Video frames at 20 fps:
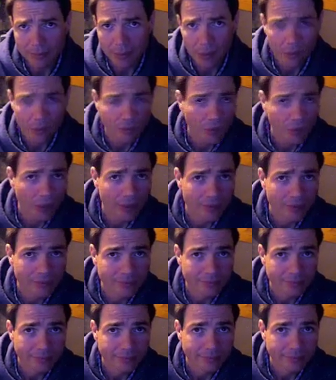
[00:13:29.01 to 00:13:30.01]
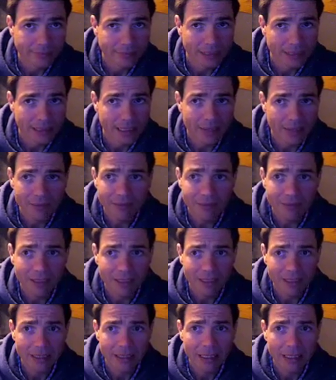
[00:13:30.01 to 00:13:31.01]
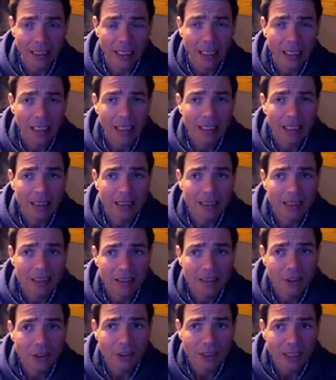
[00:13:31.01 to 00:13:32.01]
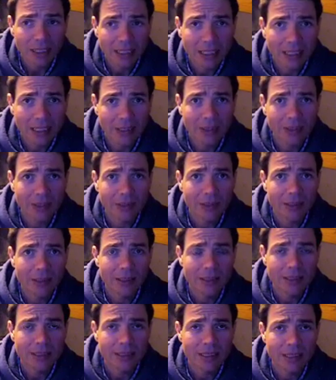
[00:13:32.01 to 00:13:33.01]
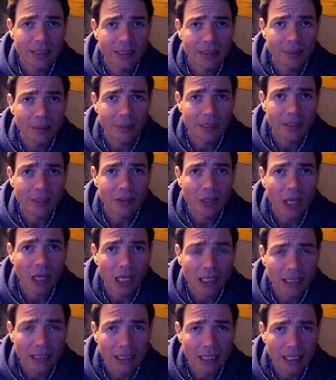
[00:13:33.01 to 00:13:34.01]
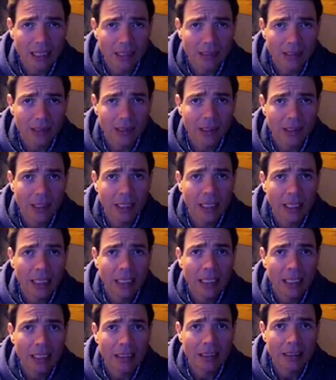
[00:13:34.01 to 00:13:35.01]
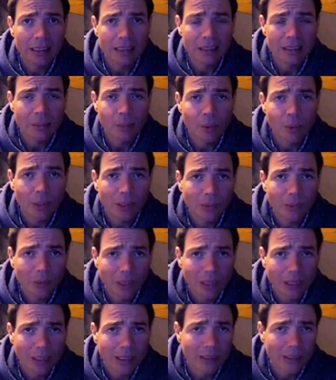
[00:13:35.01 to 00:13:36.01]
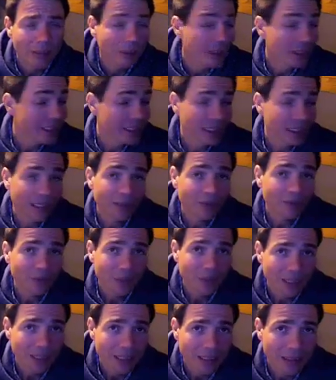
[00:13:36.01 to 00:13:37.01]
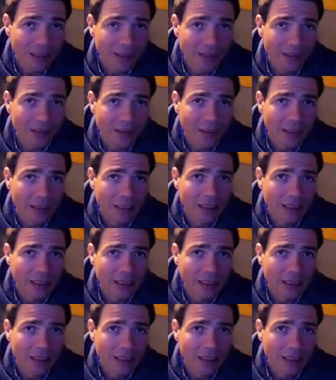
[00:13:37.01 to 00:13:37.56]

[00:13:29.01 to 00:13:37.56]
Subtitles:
go for it. Let's have fun. Let's learn together. Let's be strong together. Let's support one another. Let's love one another.